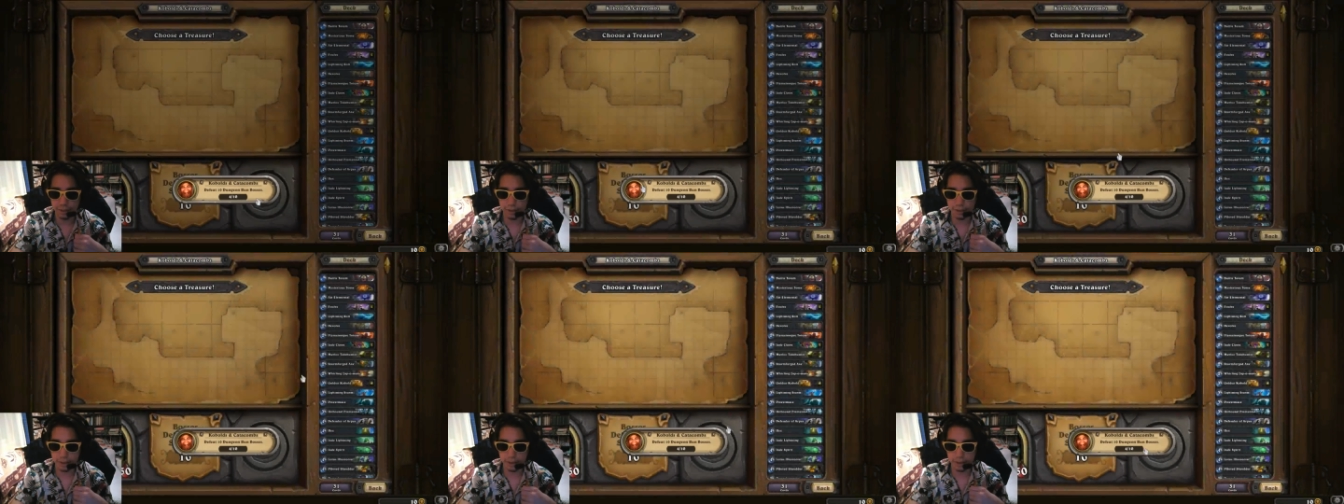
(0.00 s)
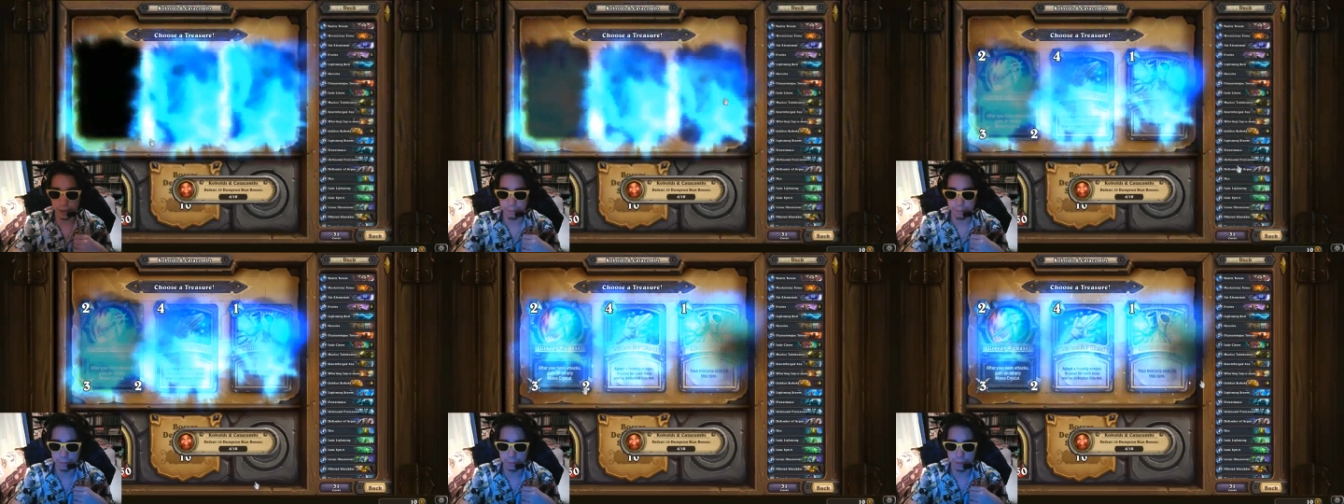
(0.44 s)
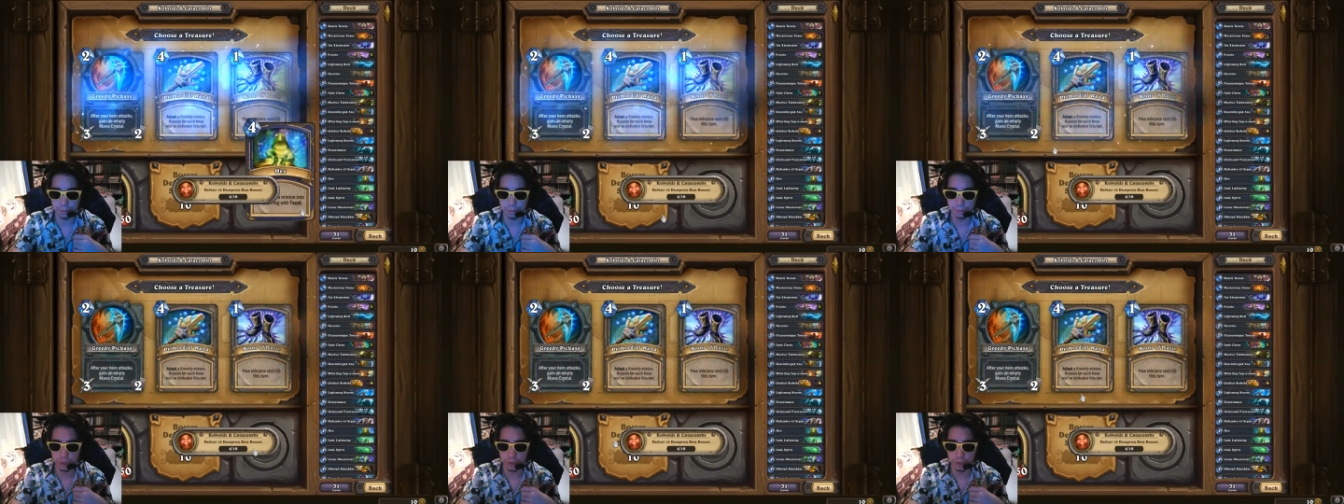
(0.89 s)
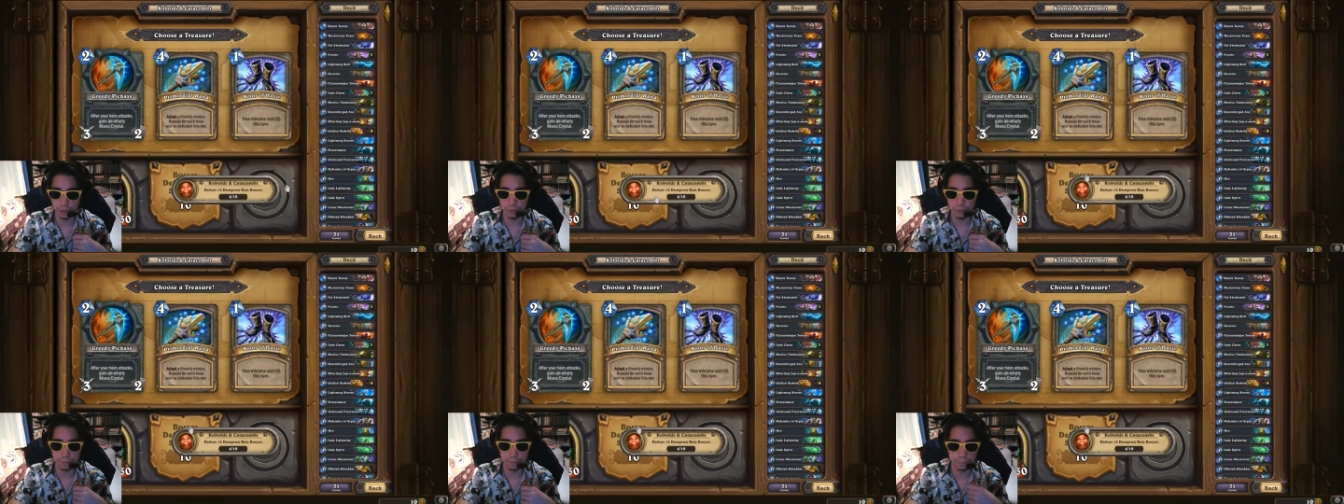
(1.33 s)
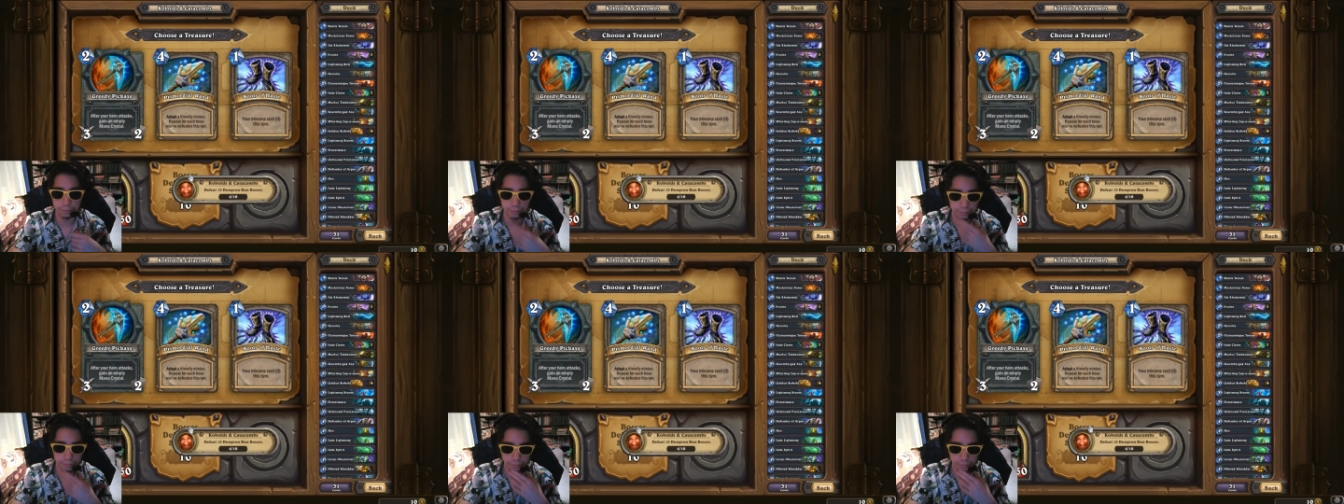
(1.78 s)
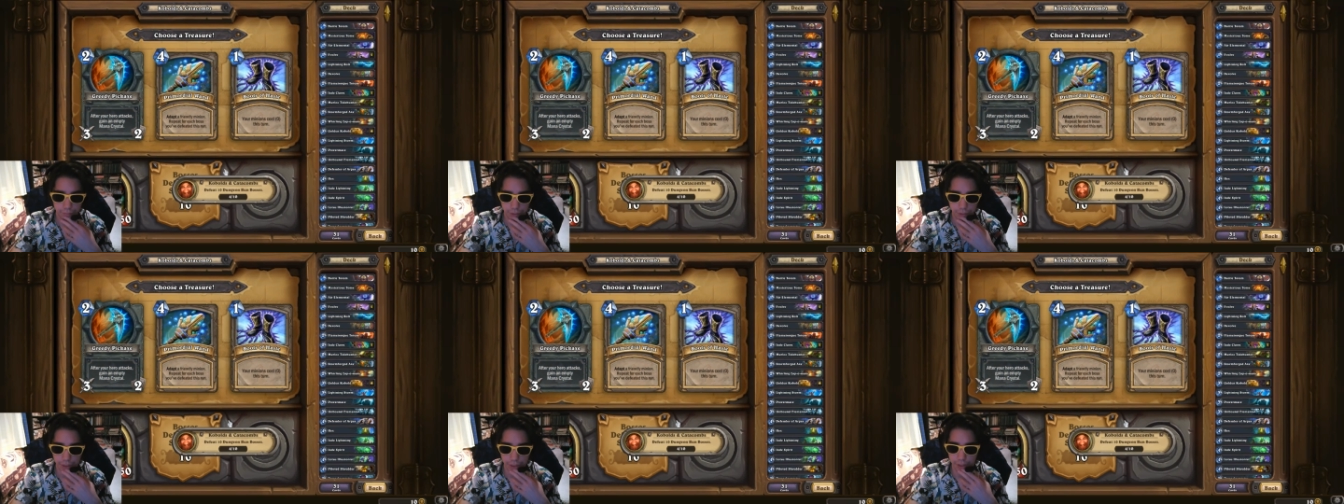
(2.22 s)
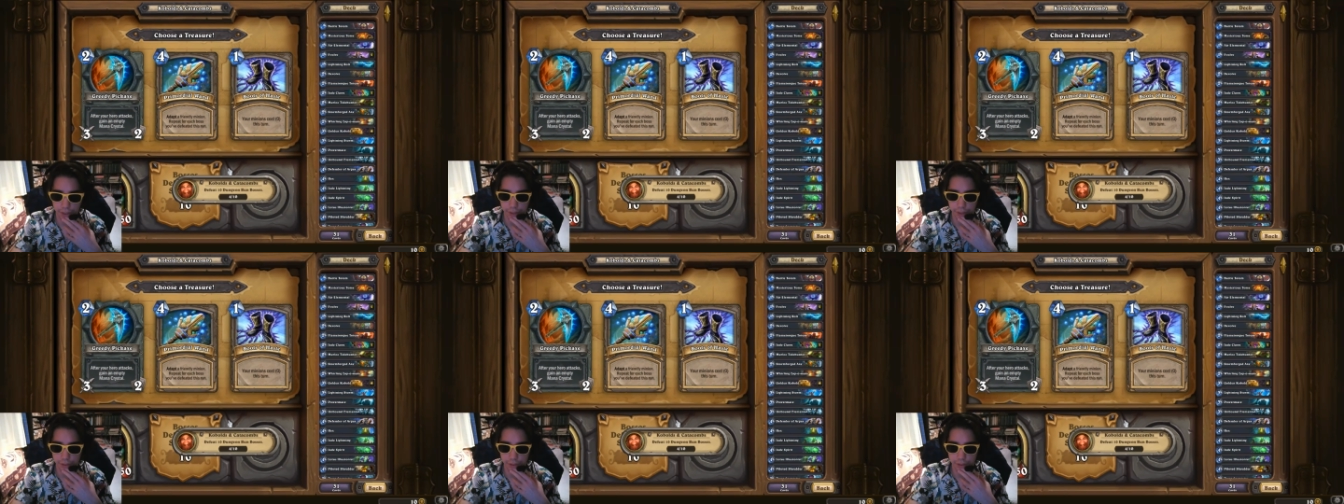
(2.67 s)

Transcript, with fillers: some, uh, you know, uh,